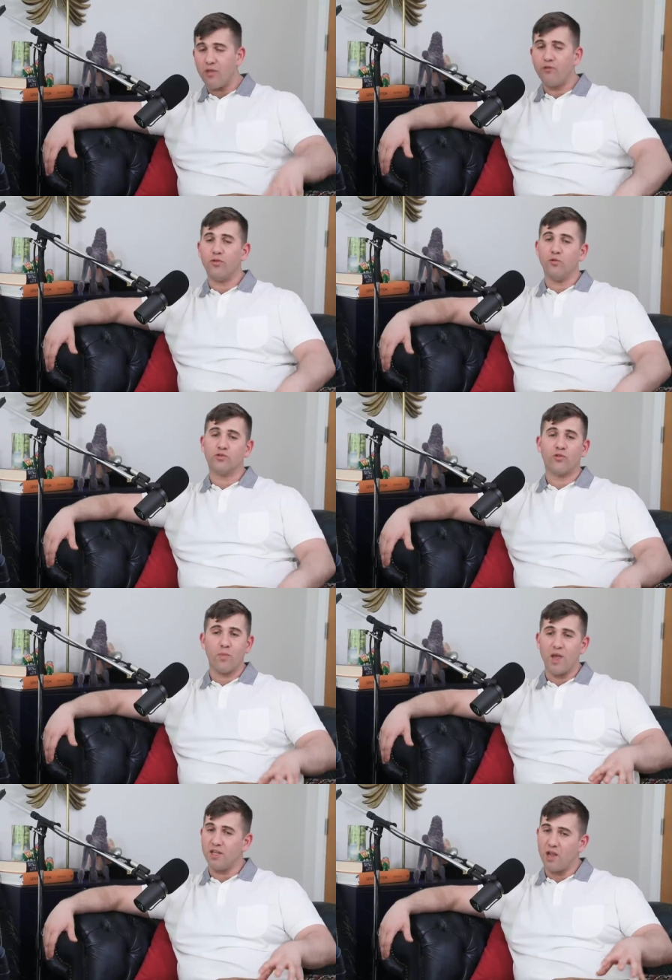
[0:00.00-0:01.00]
influence
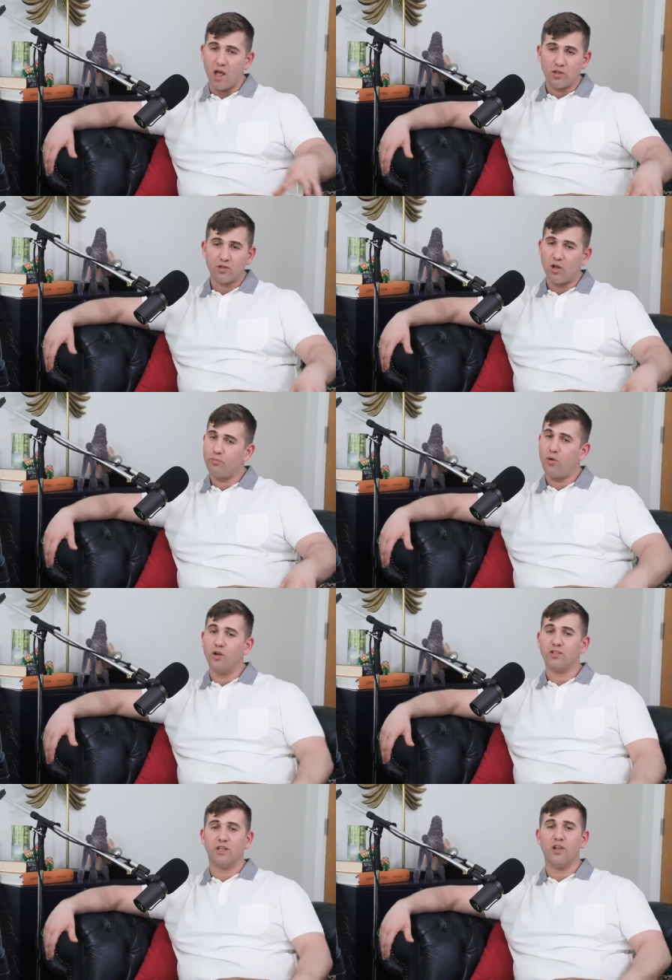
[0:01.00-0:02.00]
from any outside
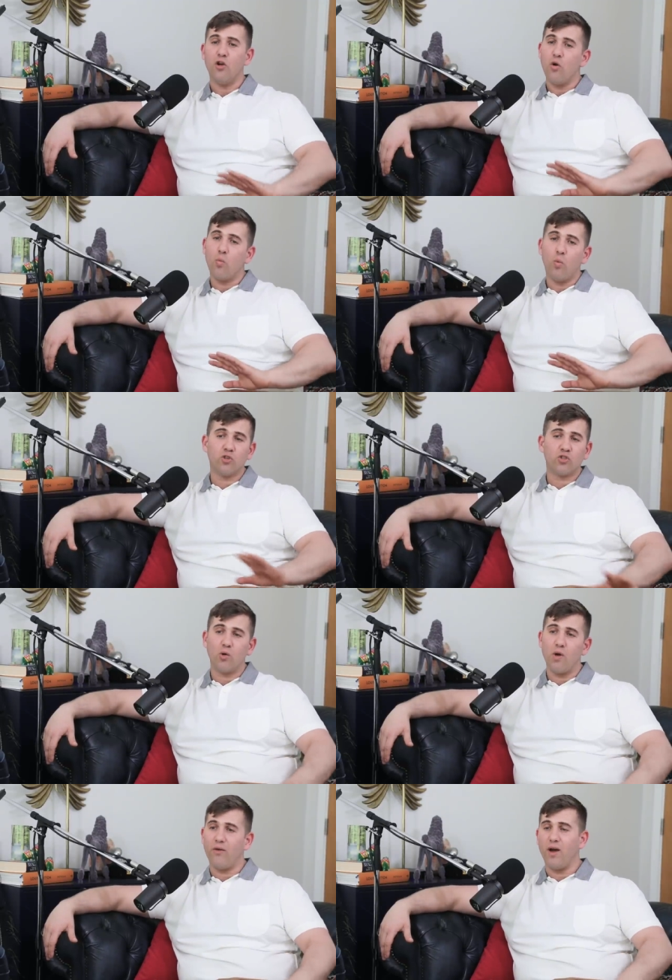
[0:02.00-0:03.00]
party
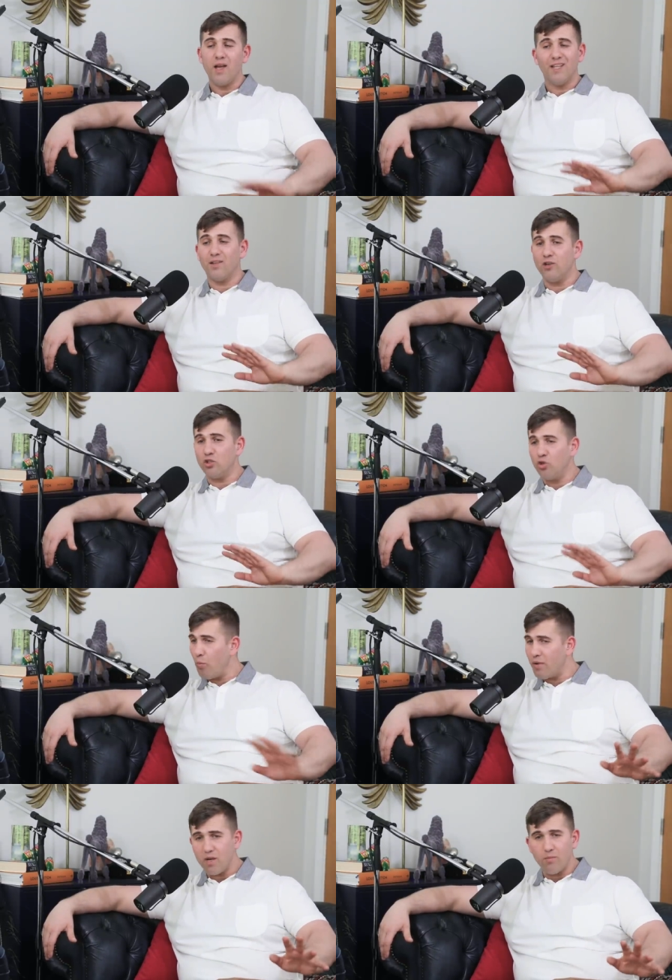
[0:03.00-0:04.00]
whatsoever. There is
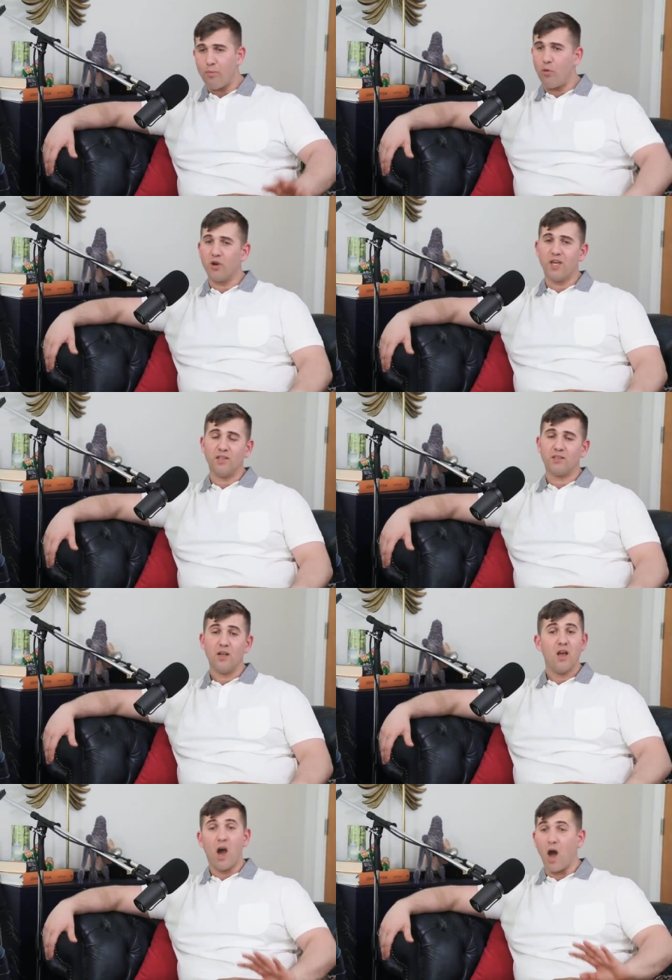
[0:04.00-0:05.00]
nobody in my pocket.